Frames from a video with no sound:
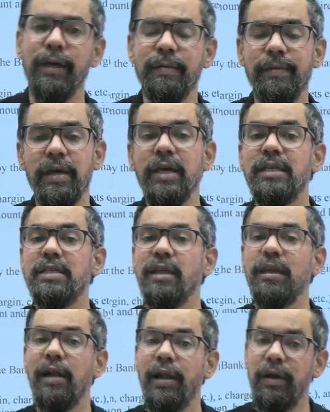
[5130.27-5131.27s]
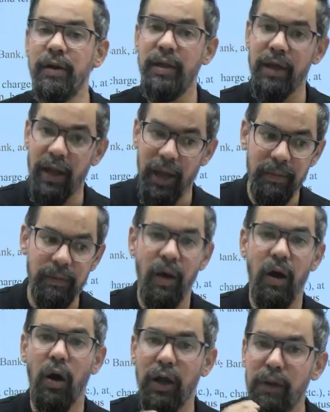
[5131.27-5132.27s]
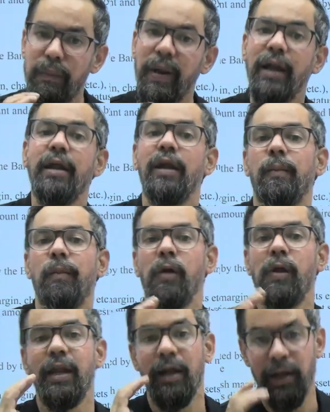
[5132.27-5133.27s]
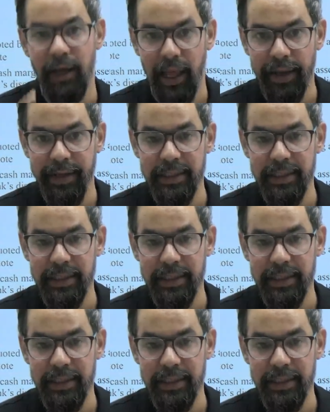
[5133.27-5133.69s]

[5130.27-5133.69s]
is generally derived or dependent upon an underlying asset.